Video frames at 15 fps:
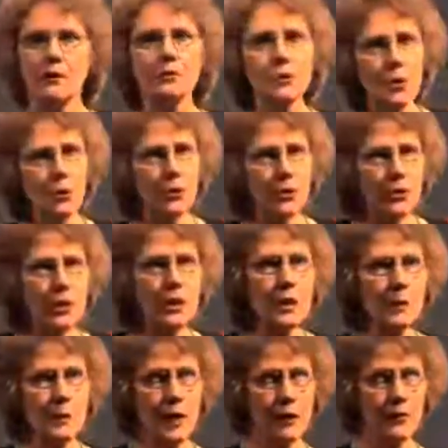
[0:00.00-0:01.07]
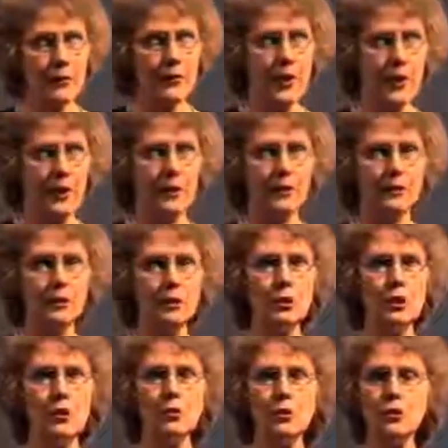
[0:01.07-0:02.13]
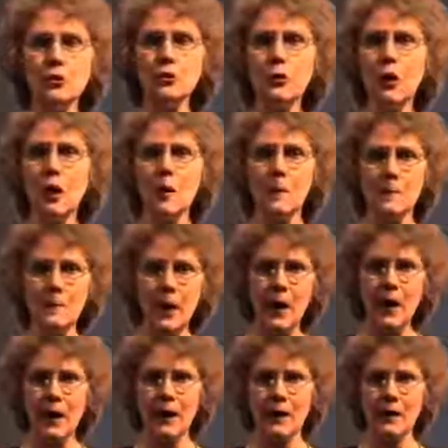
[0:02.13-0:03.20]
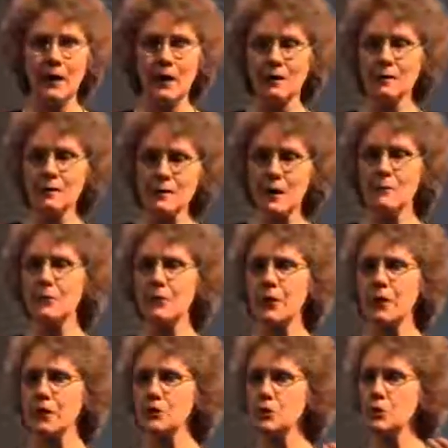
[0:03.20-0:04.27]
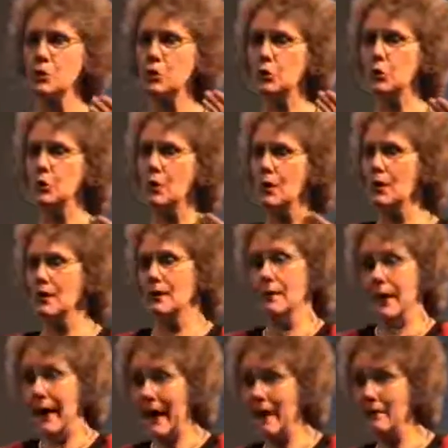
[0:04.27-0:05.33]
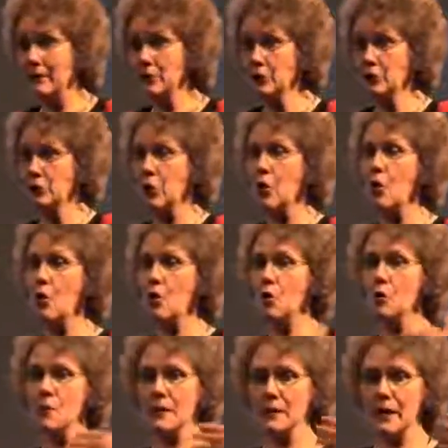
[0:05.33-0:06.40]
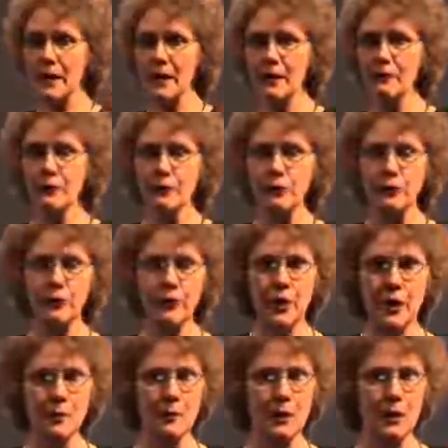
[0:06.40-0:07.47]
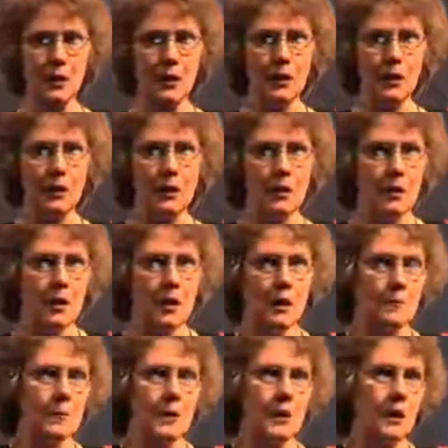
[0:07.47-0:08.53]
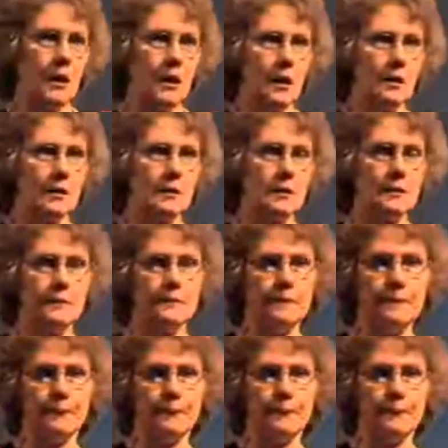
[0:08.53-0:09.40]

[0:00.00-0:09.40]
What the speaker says: So think about that. You know, you're not buying something to have in your home and to have for your family because